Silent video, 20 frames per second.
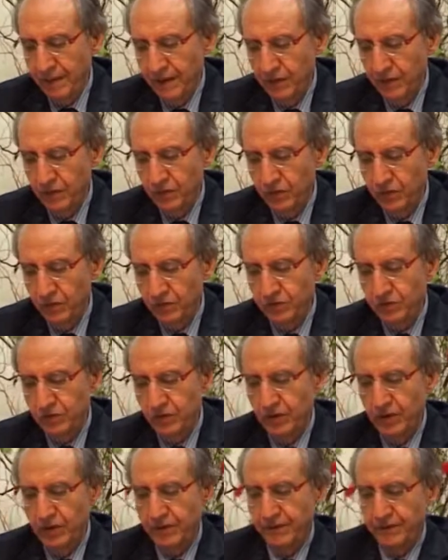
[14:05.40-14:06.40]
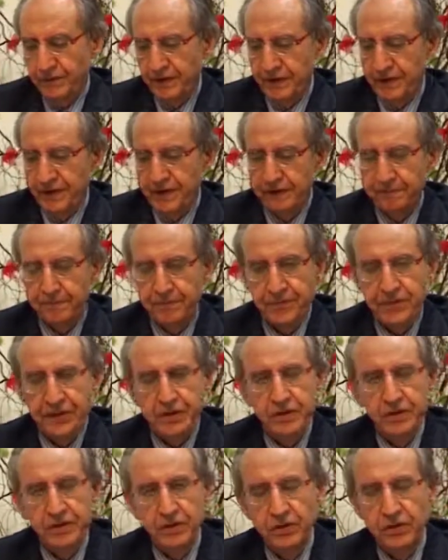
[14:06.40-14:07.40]
of Usul
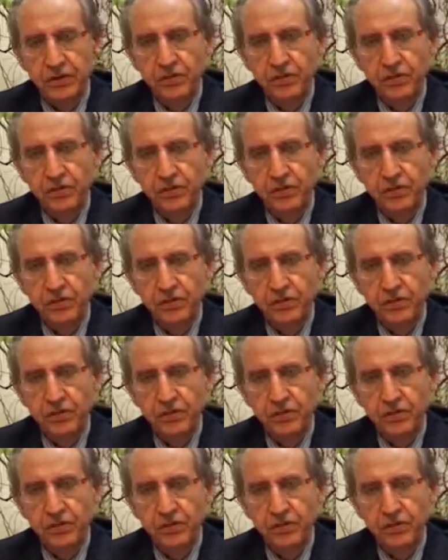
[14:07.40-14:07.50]
al-Fiqh.